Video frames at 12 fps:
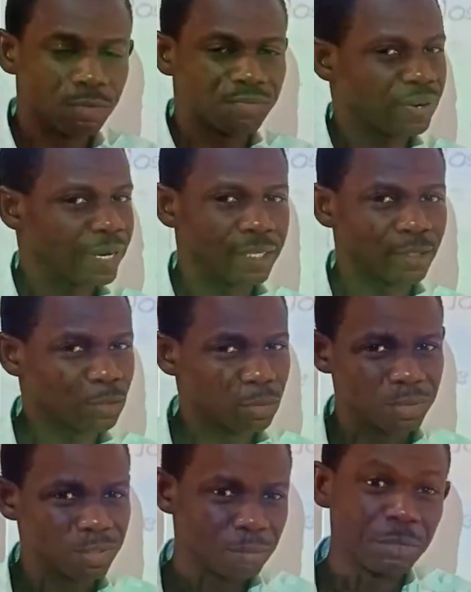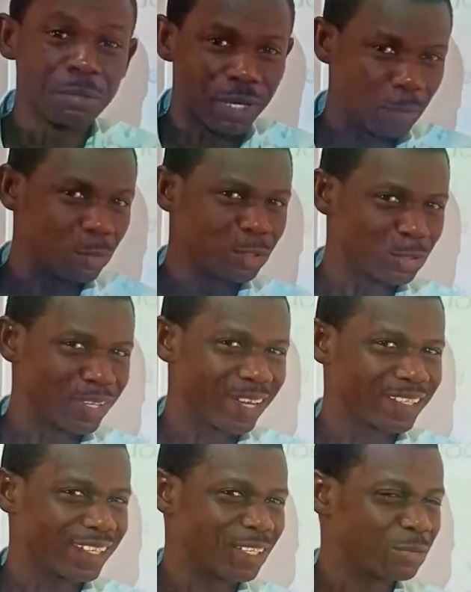Fine, good. Maybe I will do
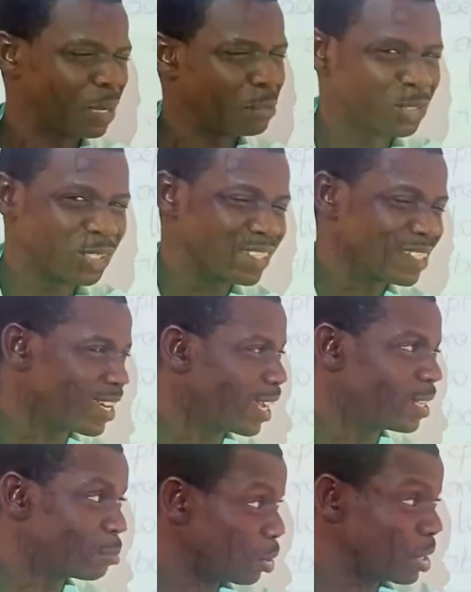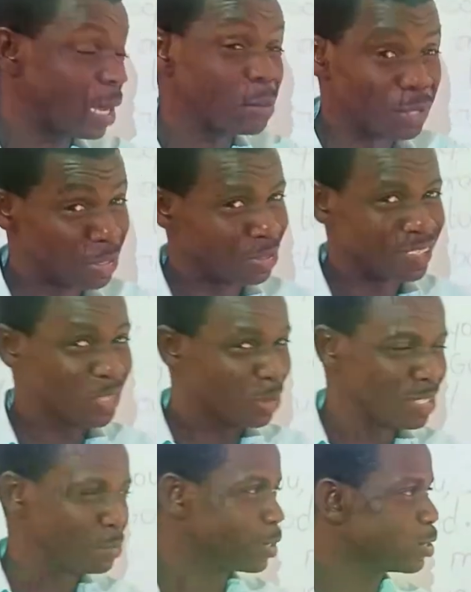that anyway. I'm just kind, but I may not. It
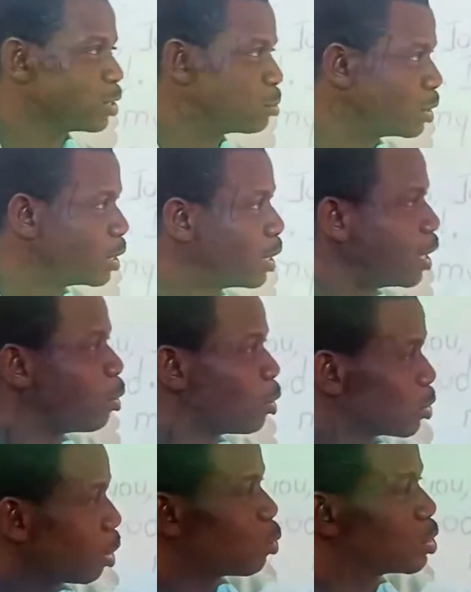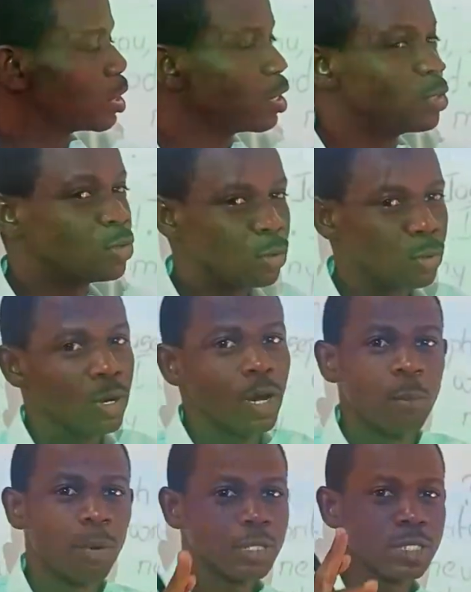all depends on me. Or some will say no.
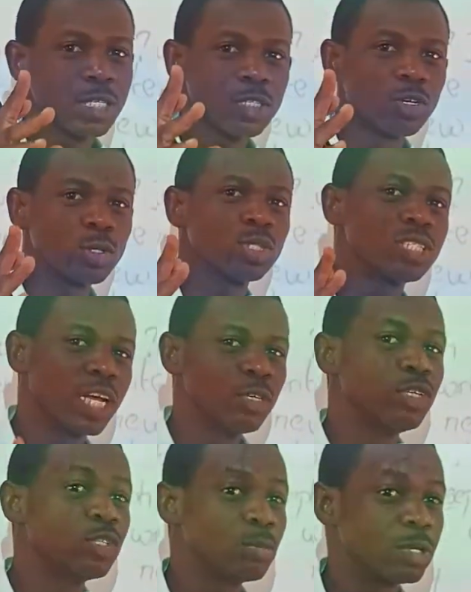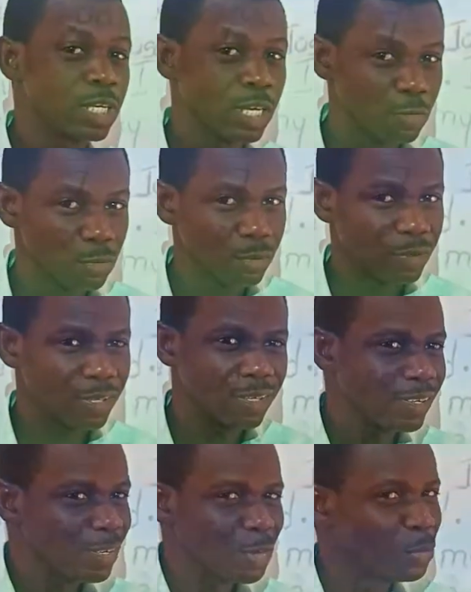But this is just to tell you, you need to be careful.
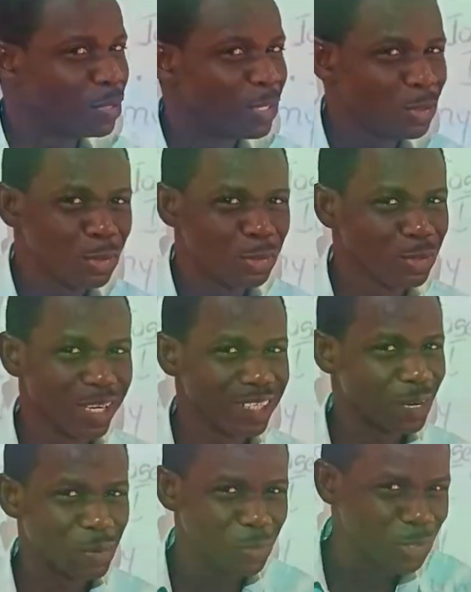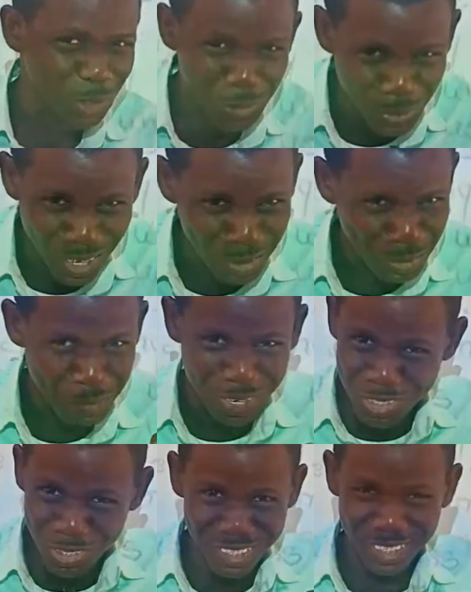You may need to go to the exam with your ruler and be
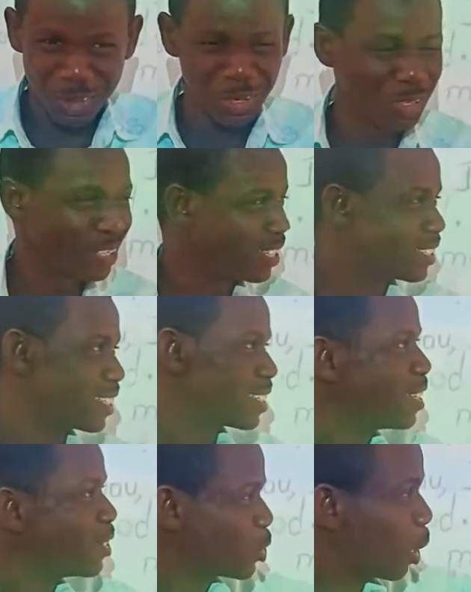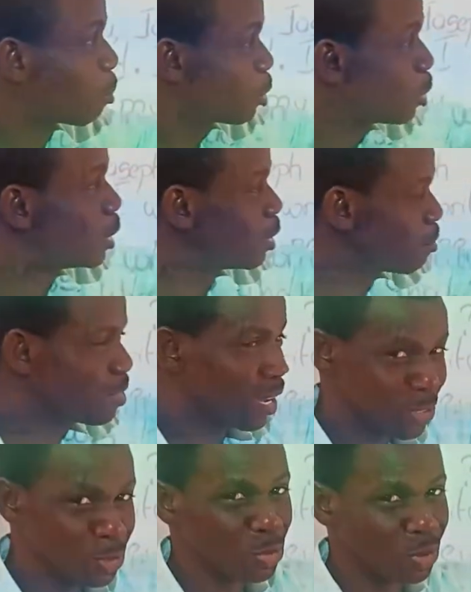measuring all your letters. So I'm going to leave
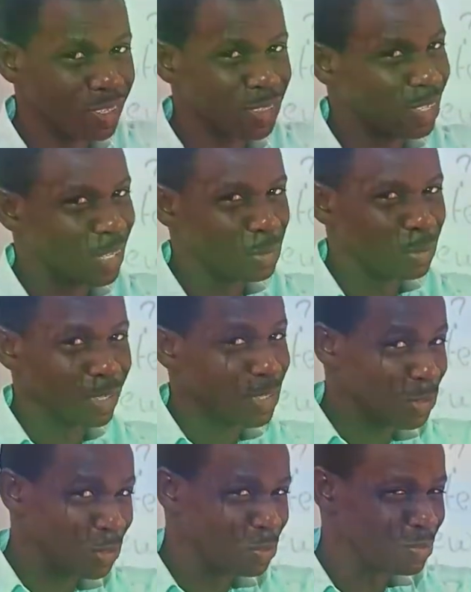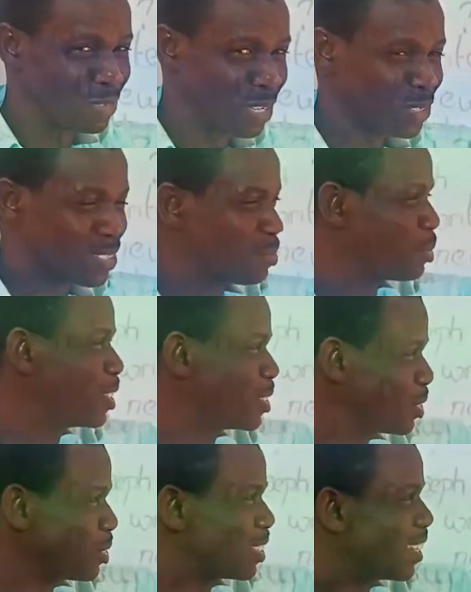that one so that you will not stone me when you see me on
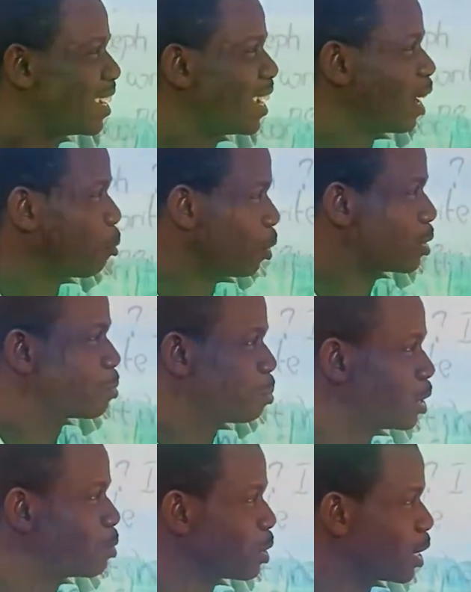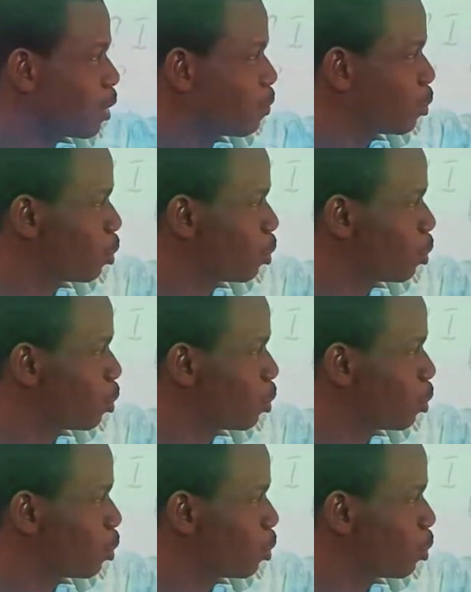the road. But please be careful.